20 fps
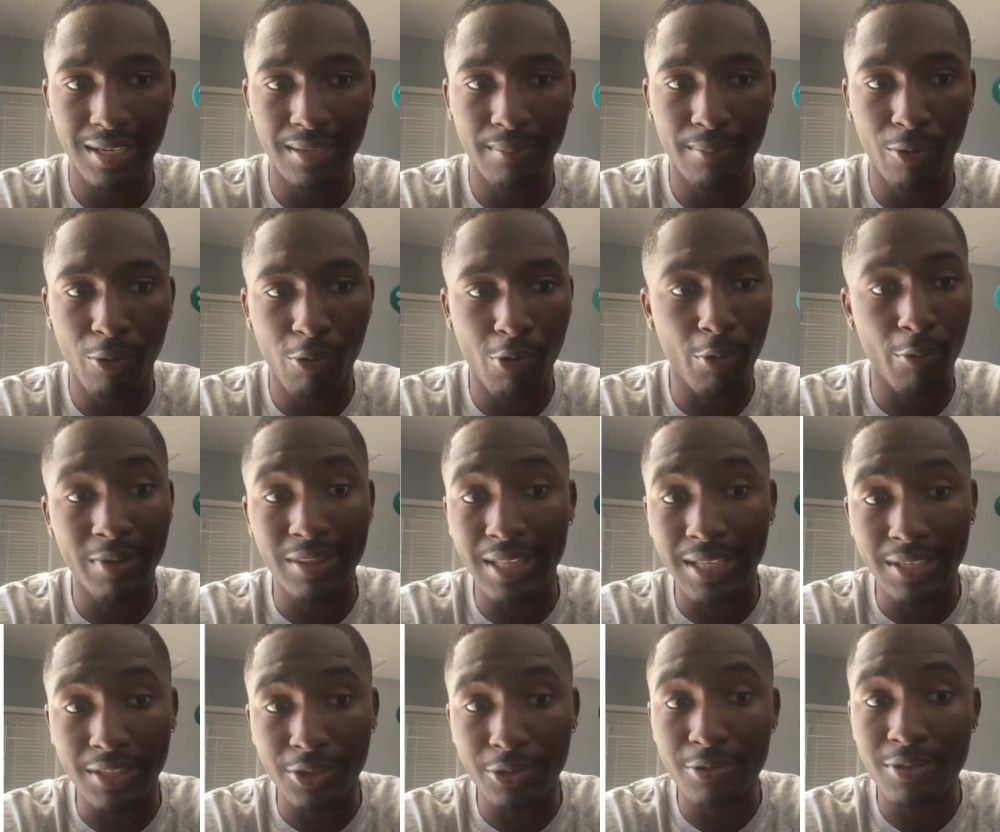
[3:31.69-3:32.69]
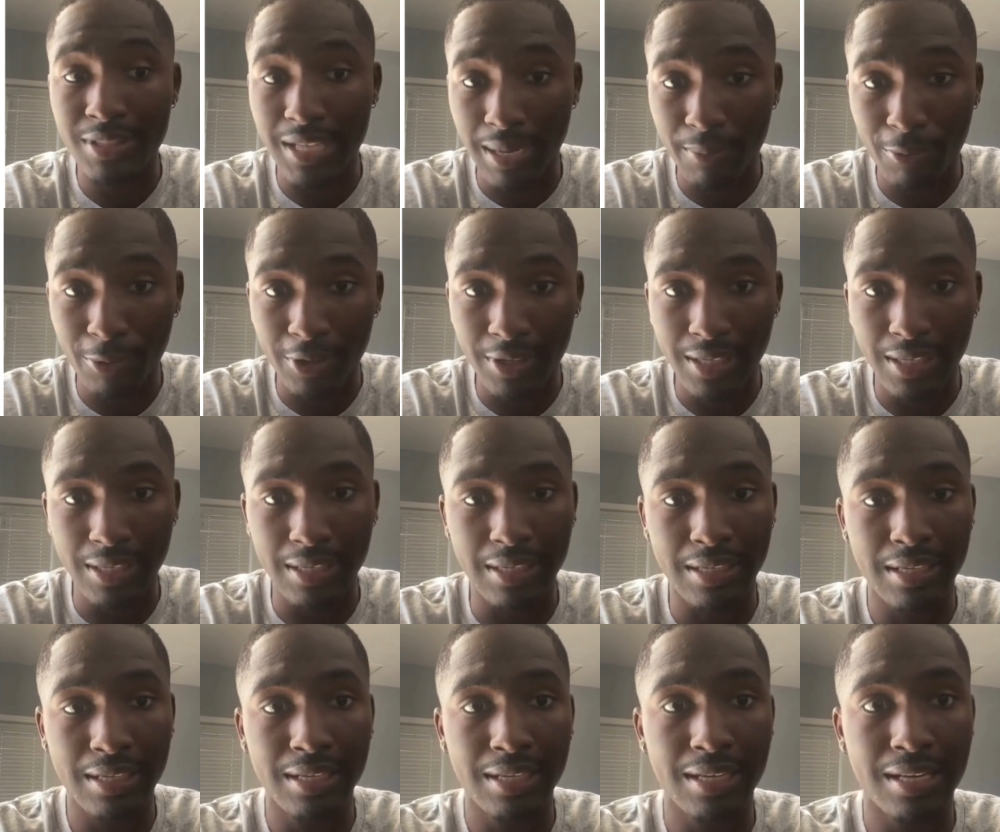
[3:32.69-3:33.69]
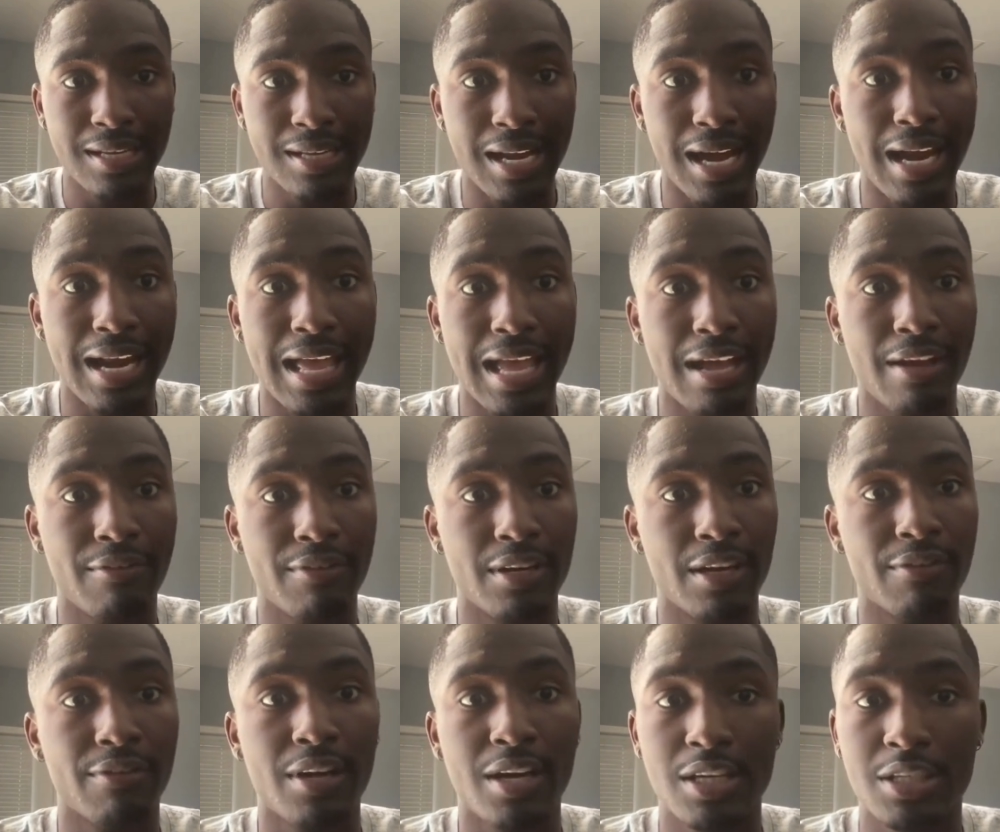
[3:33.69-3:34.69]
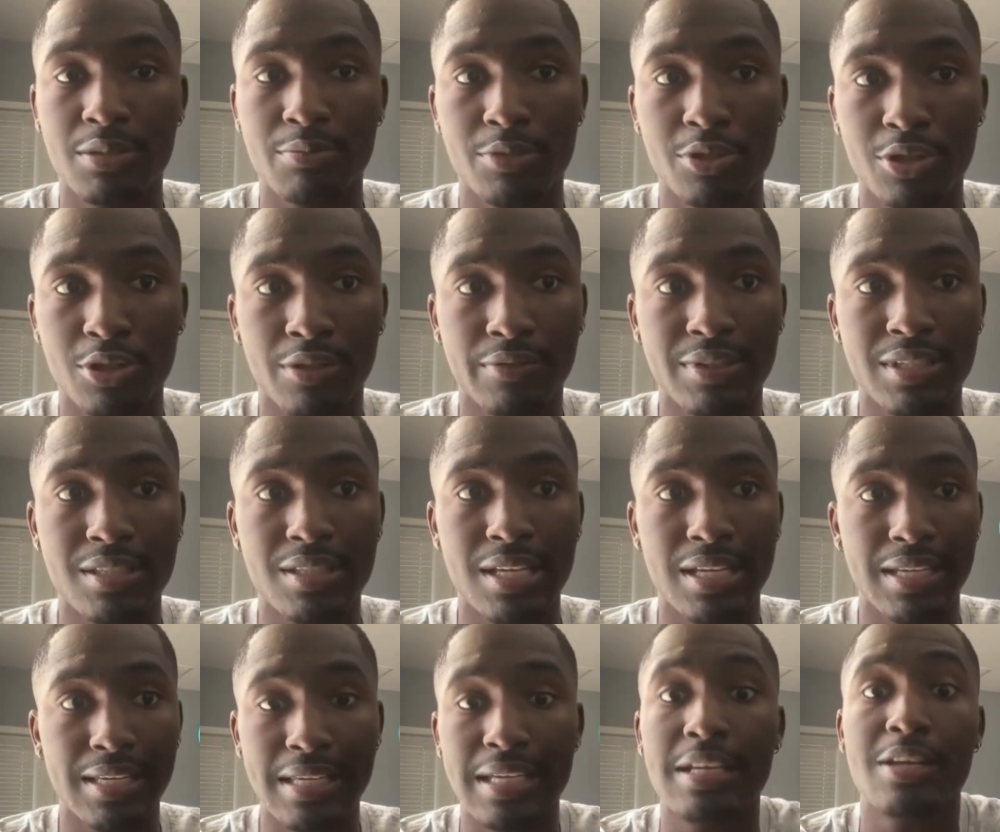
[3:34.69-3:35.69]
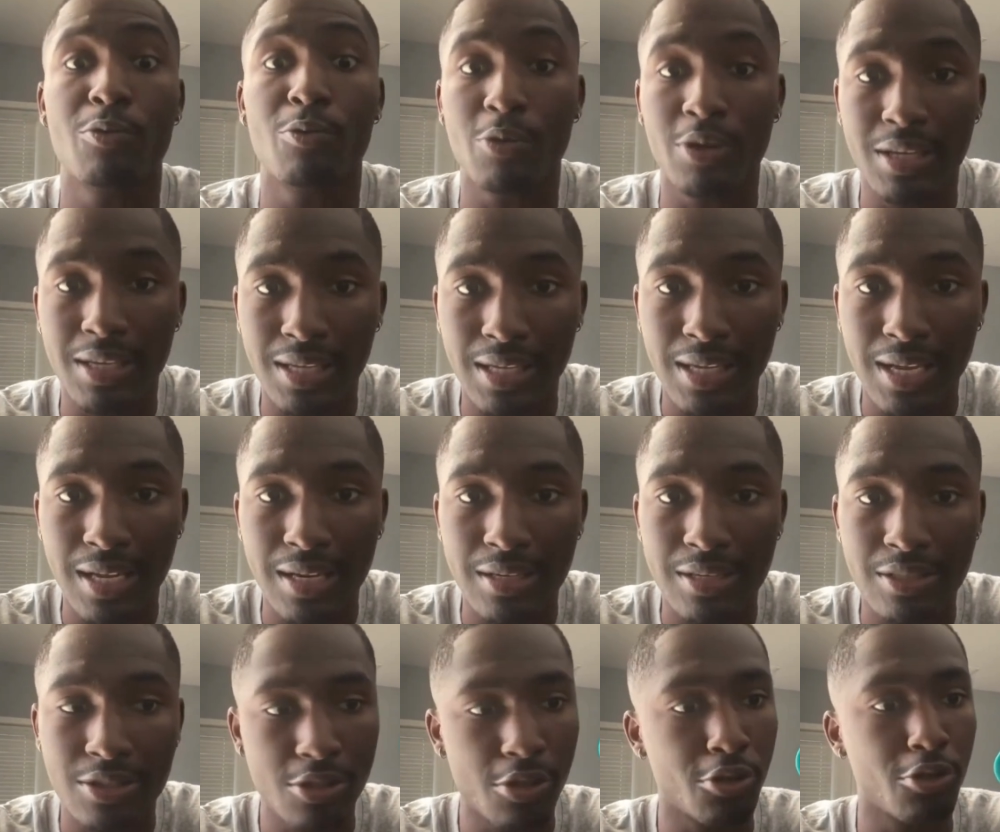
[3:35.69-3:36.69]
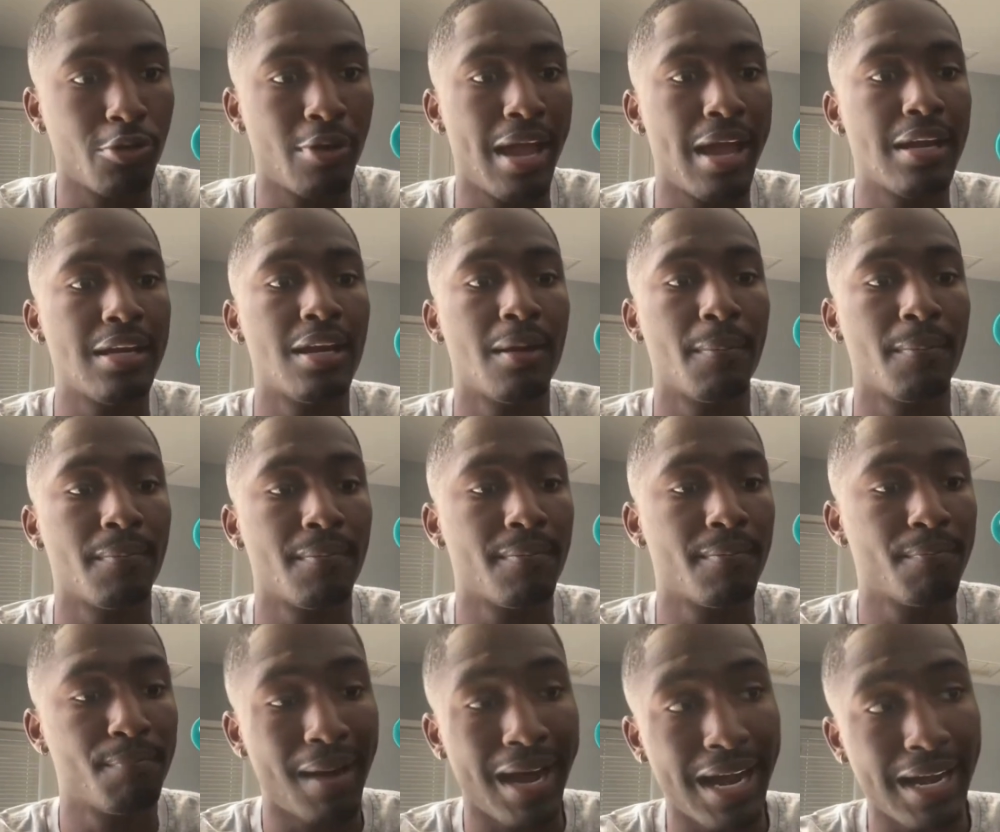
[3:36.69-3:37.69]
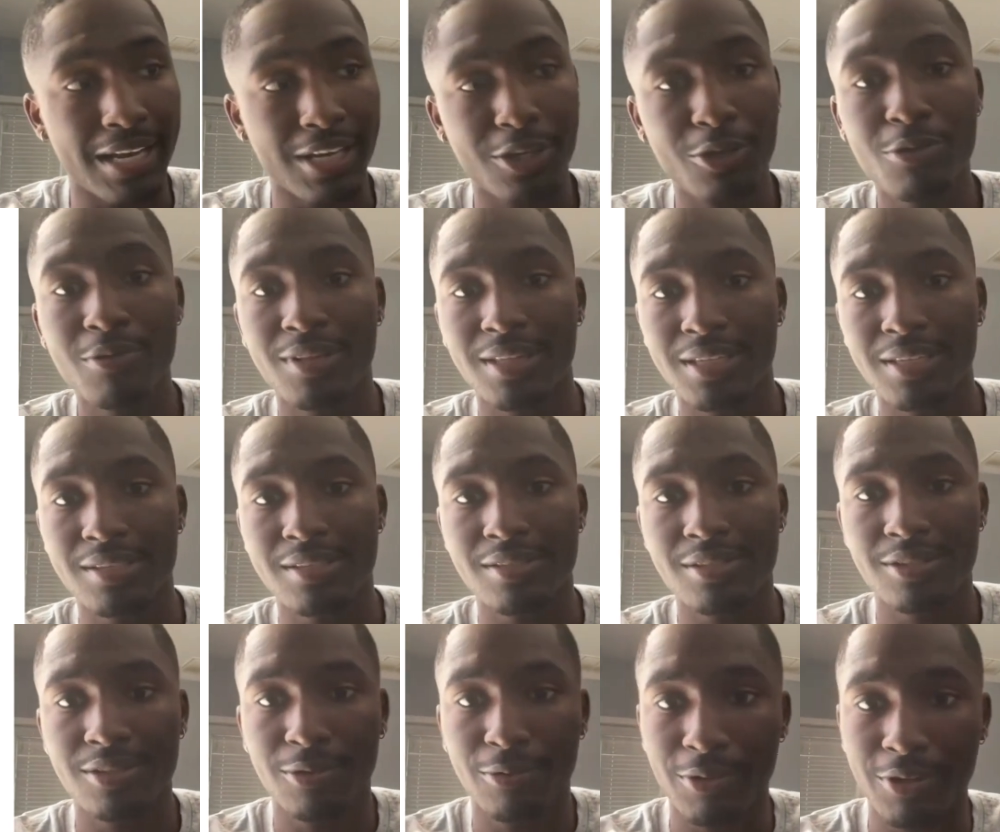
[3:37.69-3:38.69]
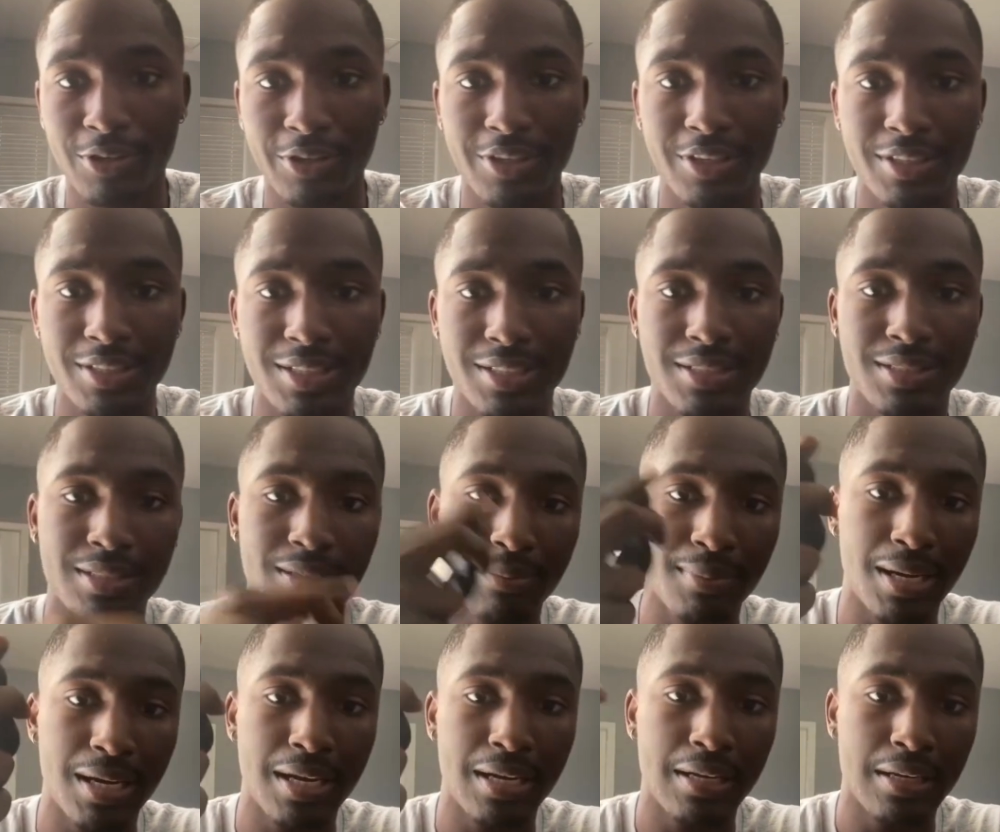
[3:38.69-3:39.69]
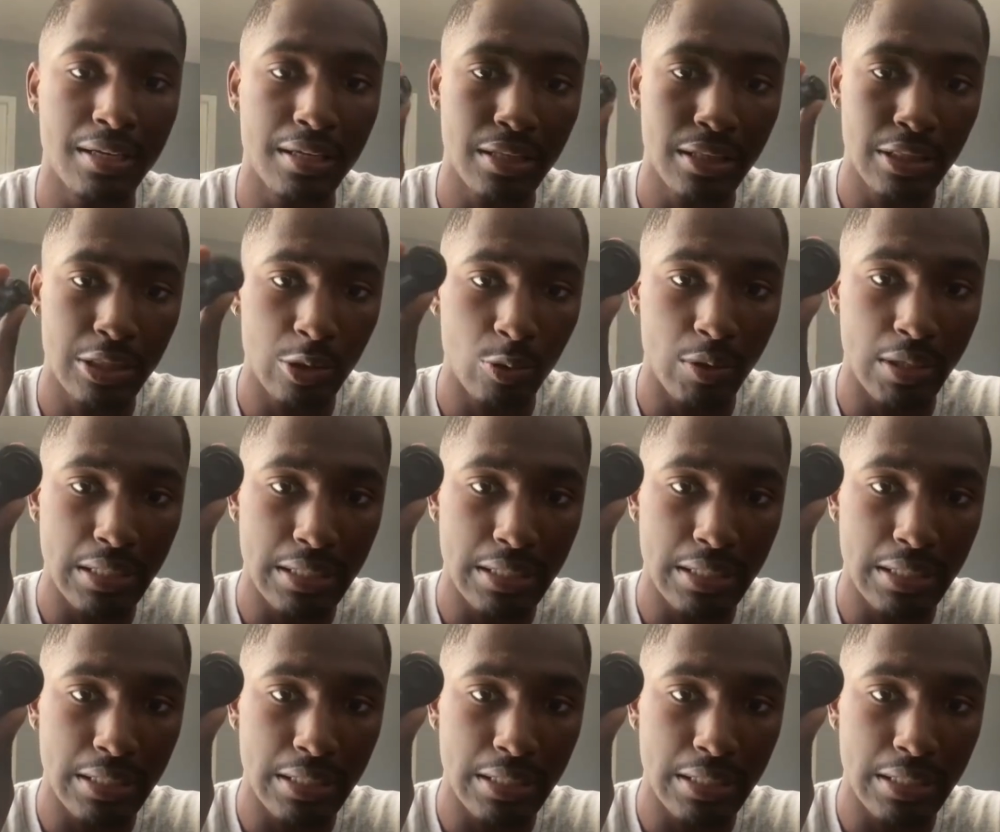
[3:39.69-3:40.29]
or when they do stop working, not have enough customer service to get it working again. So you end up buying two of these, but you could just buy the one.